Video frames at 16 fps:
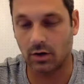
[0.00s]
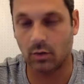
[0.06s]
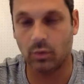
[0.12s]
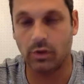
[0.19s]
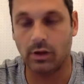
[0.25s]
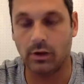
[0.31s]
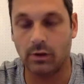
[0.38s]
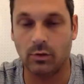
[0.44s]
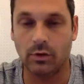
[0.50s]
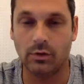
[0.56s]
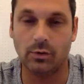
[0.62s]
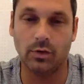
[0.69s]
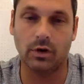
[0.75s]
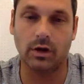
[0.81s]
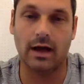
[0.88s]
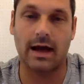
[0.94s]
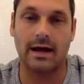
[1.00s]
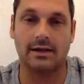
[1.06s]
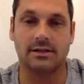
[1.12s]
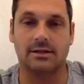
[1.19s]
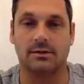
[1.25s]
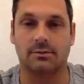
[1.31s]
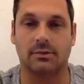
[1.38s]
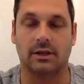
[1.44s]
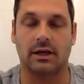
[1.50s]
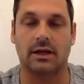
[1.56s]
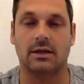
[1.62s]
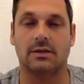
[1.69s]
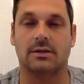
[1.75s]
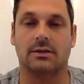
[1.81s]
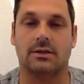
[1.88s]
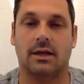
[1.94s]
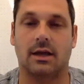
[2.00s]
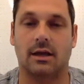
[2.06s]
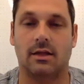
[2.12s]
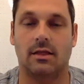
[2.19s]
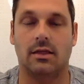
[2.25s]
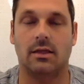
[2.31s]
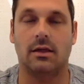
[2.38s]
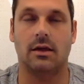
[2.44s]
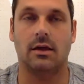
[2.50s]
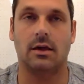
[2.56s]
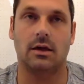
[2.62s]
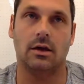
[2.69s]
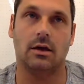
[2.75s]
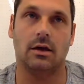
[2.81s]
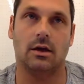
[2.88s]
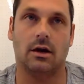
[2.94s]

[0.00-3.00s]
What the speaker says: We will add some links in the